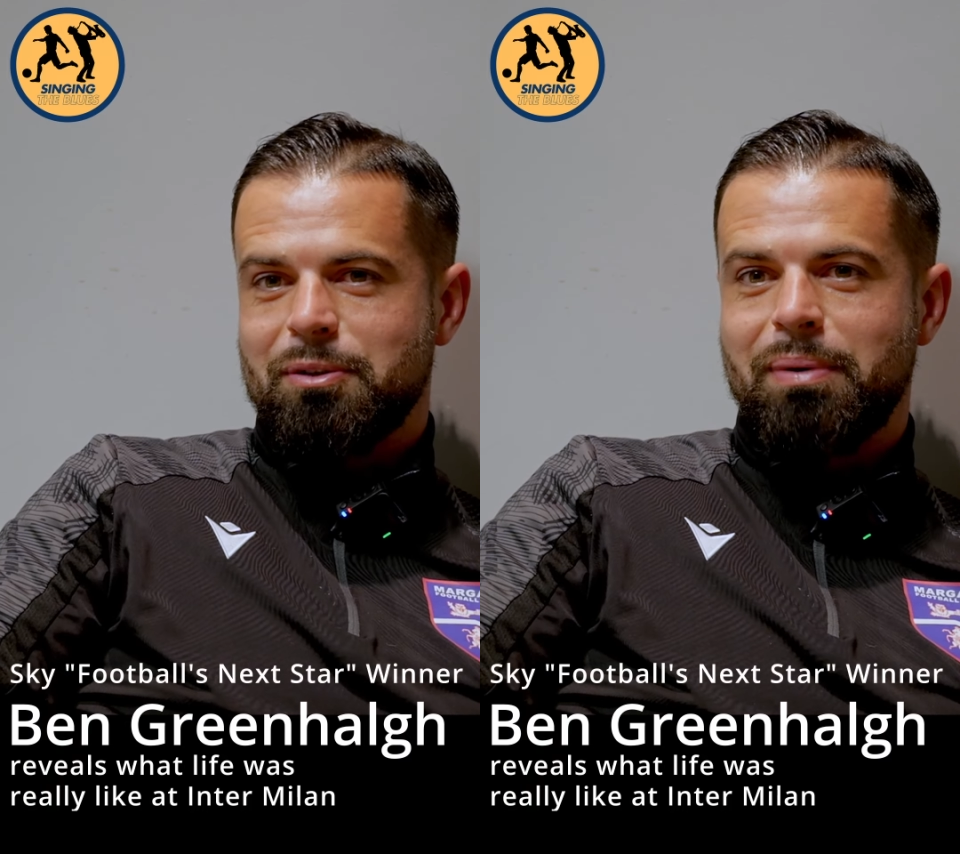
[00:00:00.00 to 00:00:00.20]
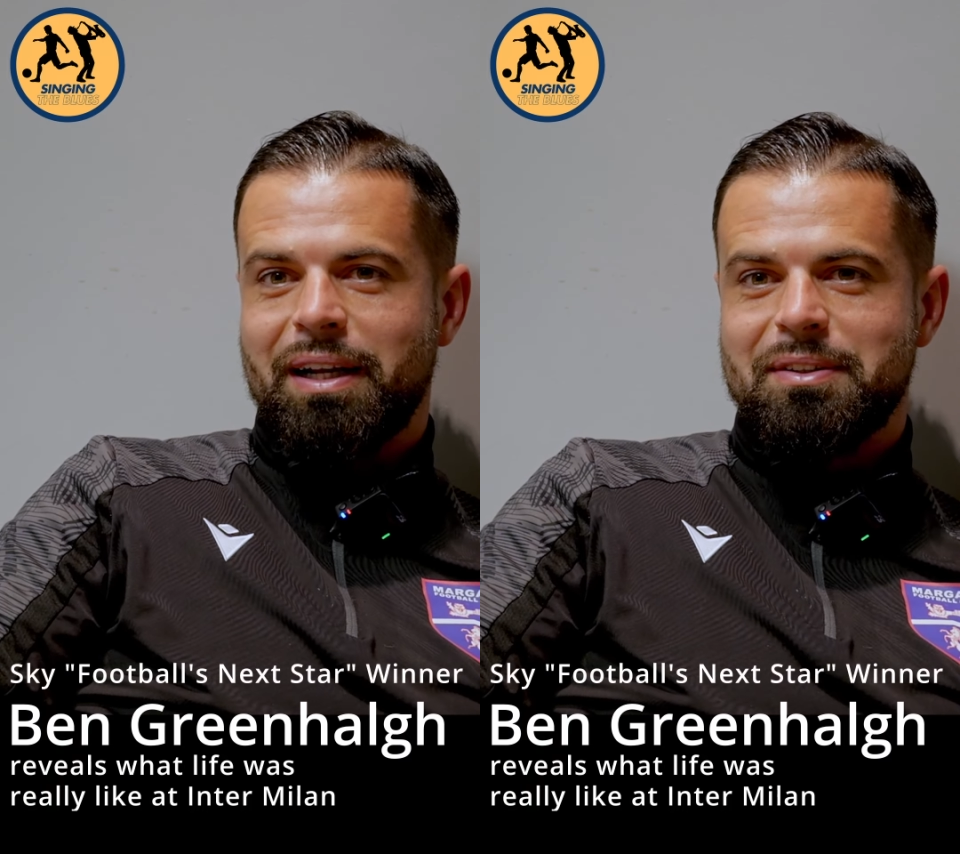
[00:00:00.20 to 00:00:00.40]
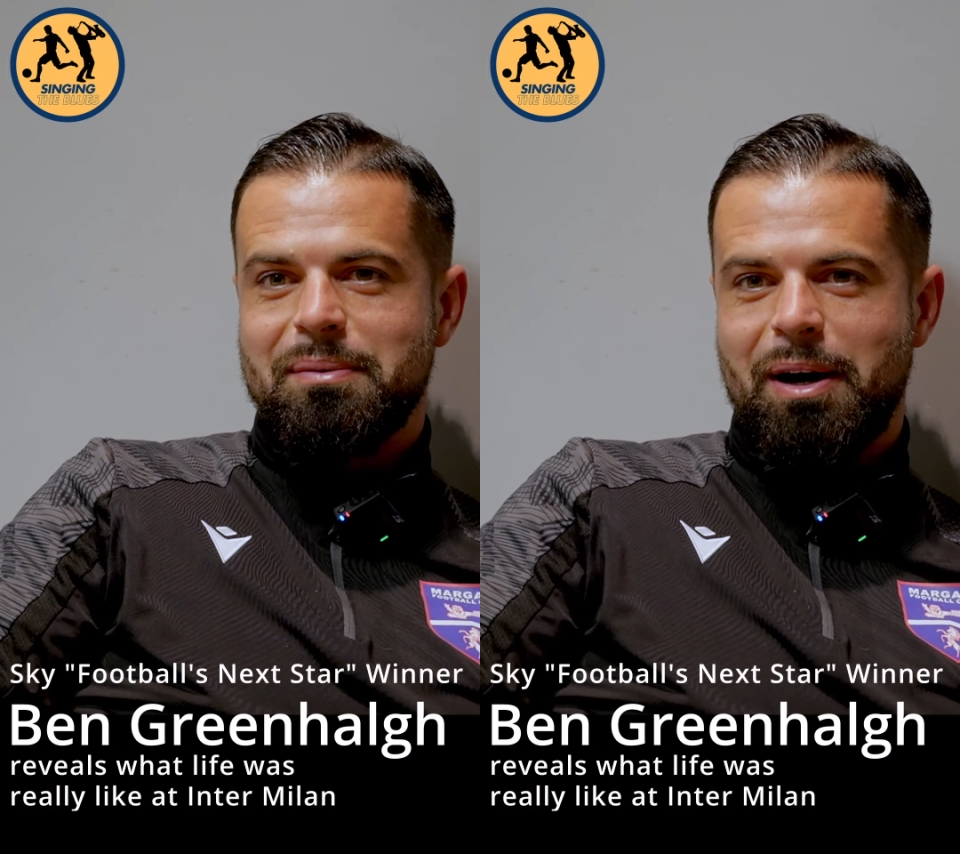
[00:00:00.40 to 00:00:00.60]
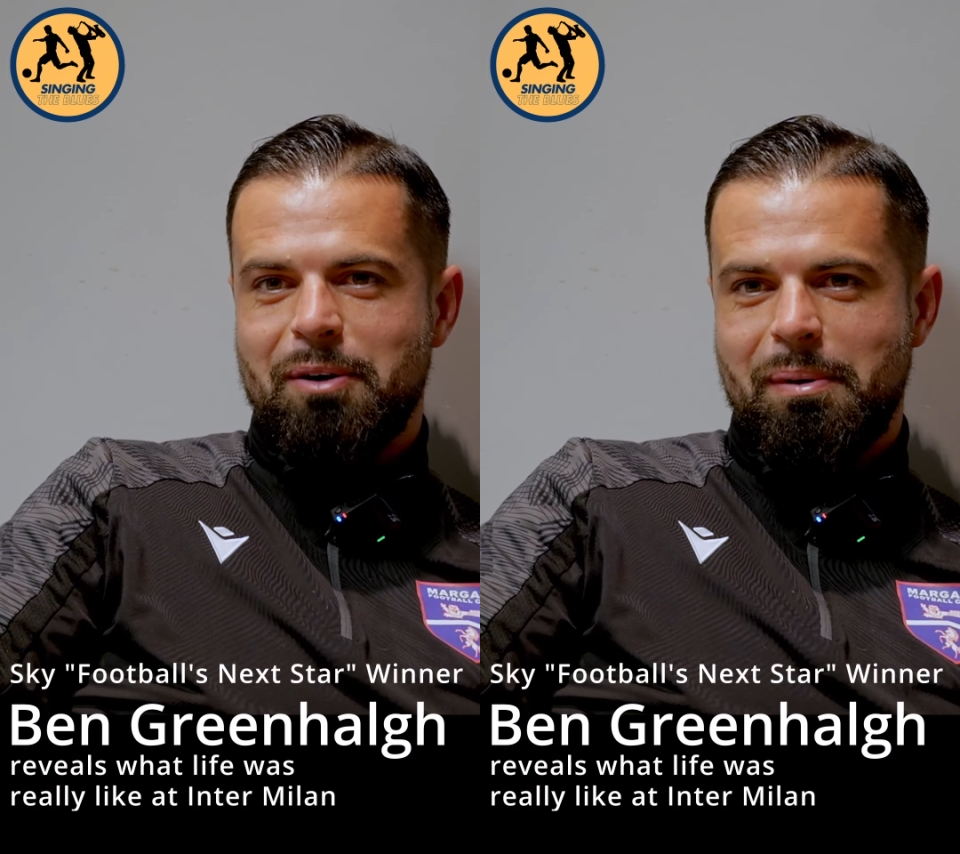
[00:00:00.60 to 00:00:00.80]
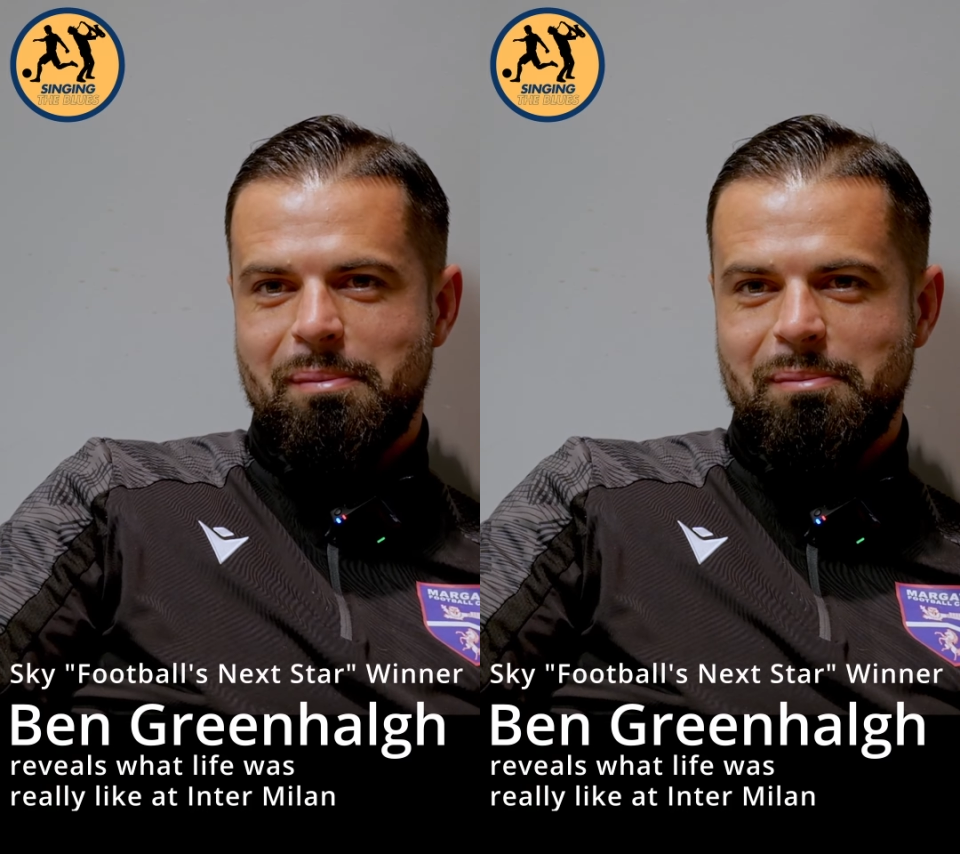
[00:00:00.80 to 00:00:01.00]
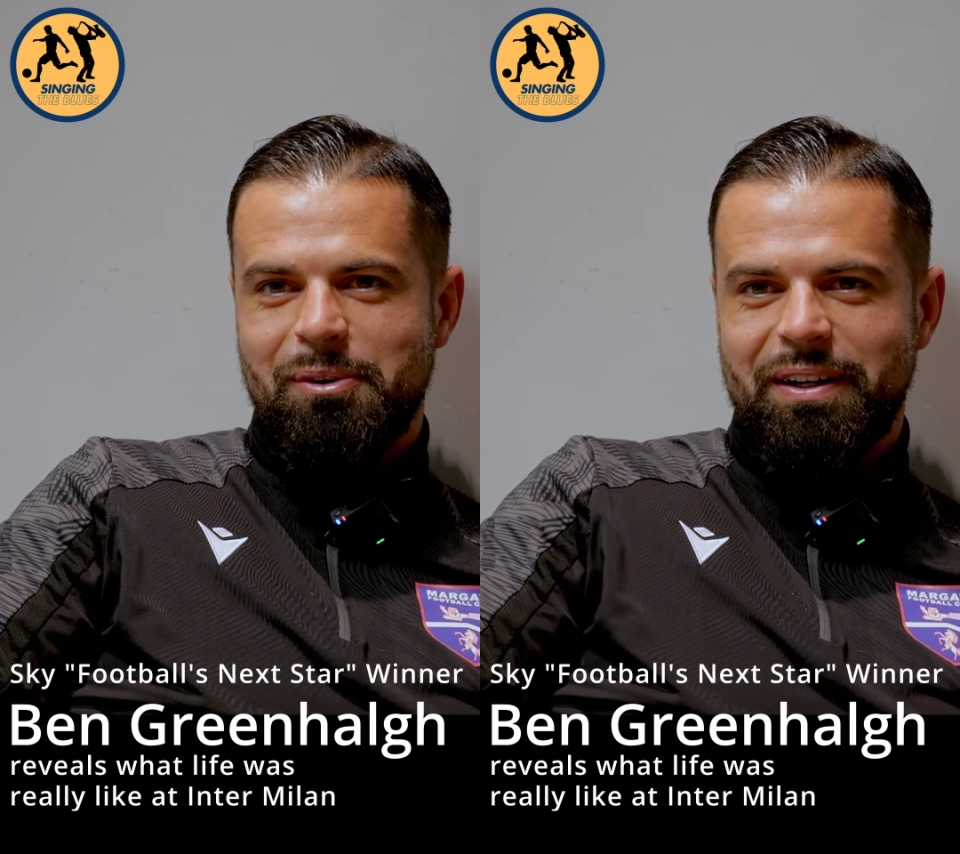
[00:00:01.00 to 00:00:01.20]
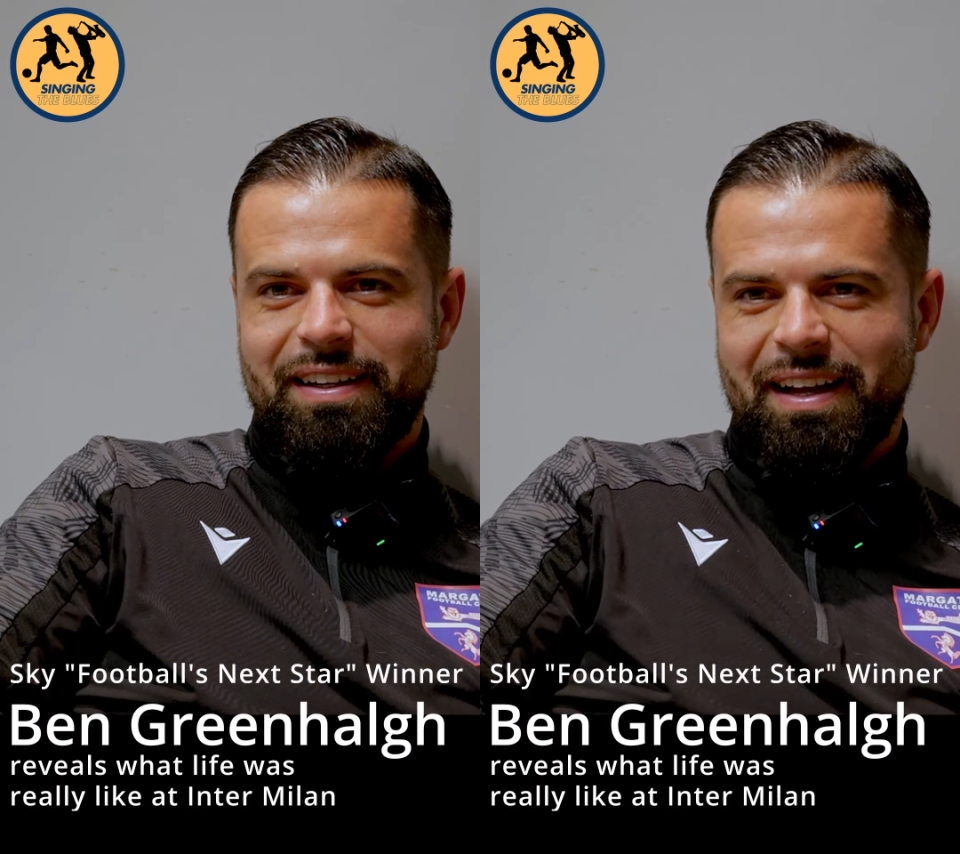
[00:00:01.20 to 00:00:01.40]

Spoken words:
I've blanked him out of my memory.